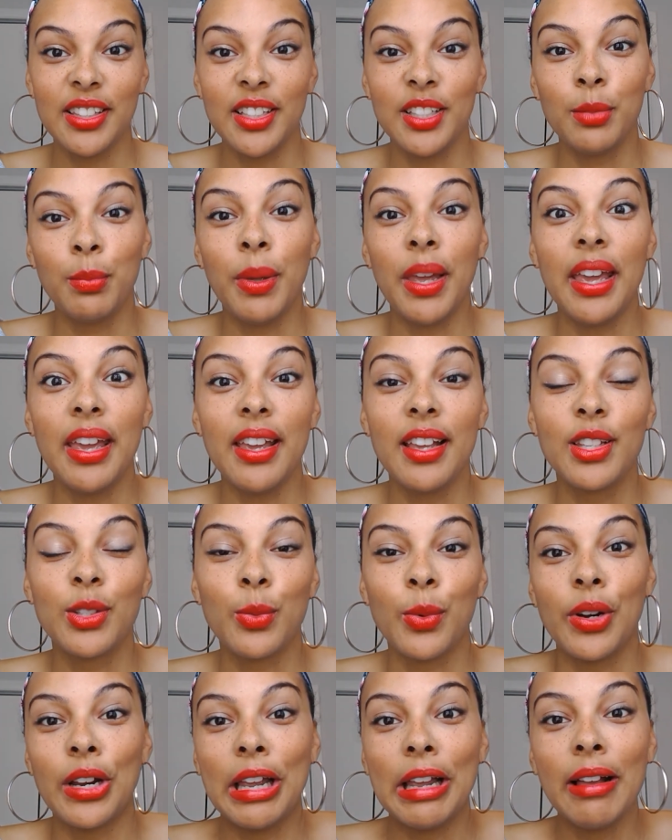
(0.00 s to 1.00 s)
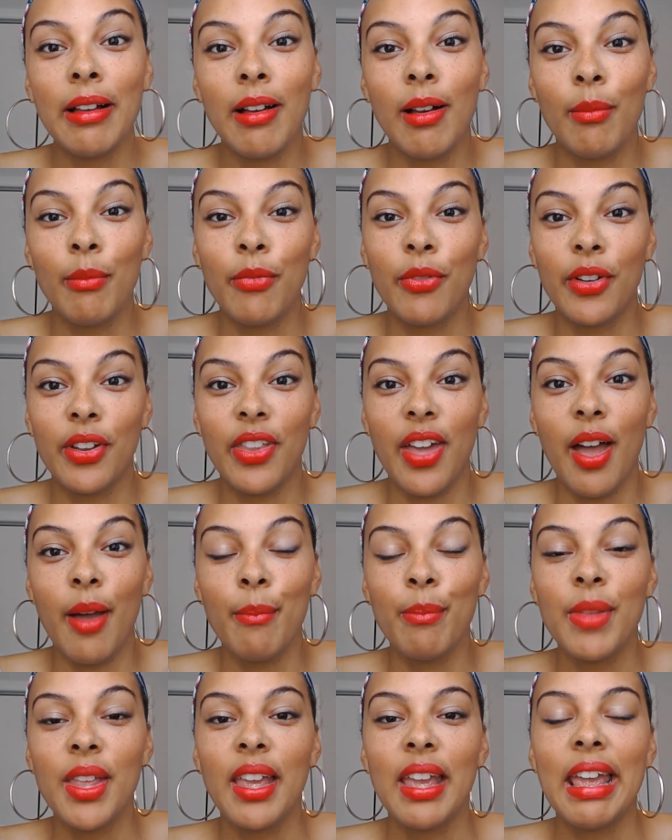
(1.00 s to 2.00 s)
These pigs were income for
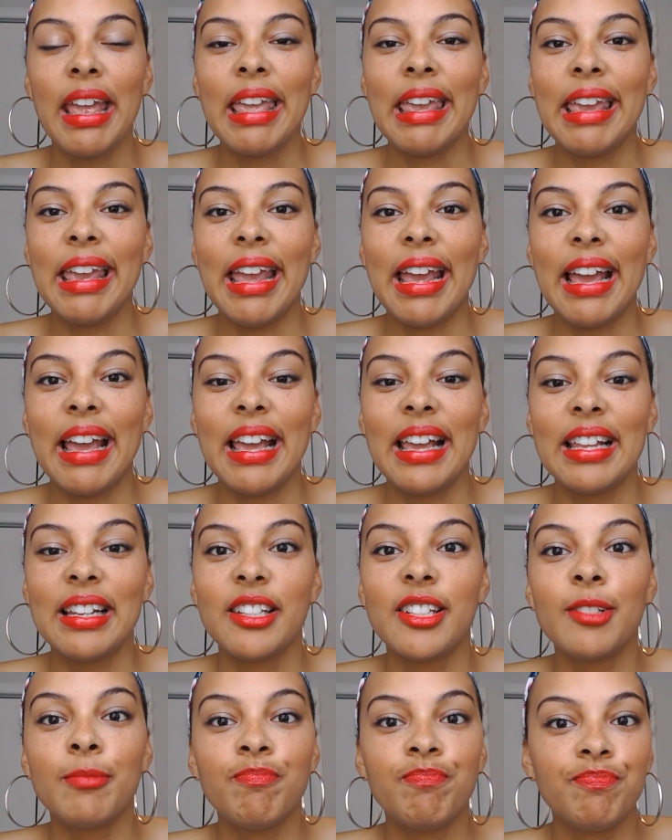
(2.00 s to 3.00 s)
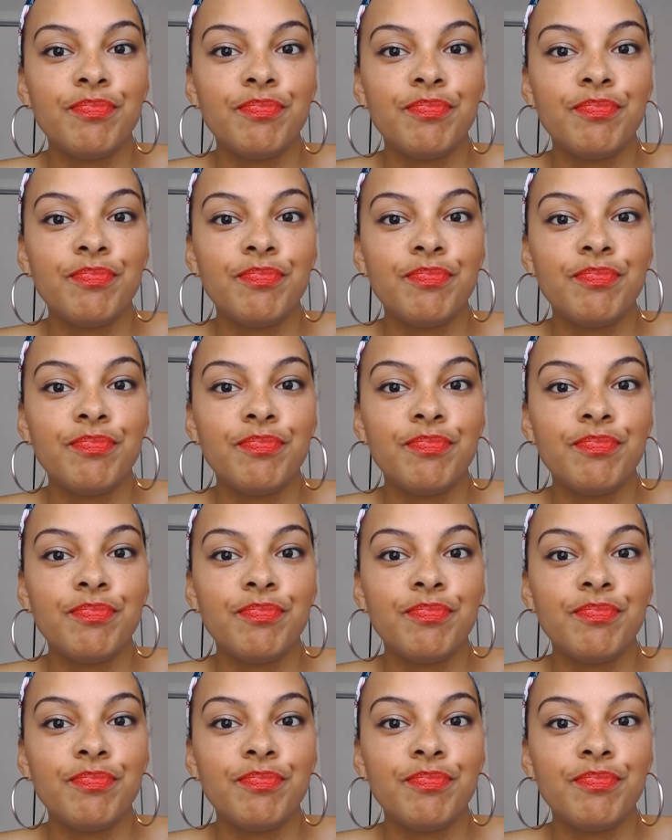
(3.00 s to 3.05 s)
them. And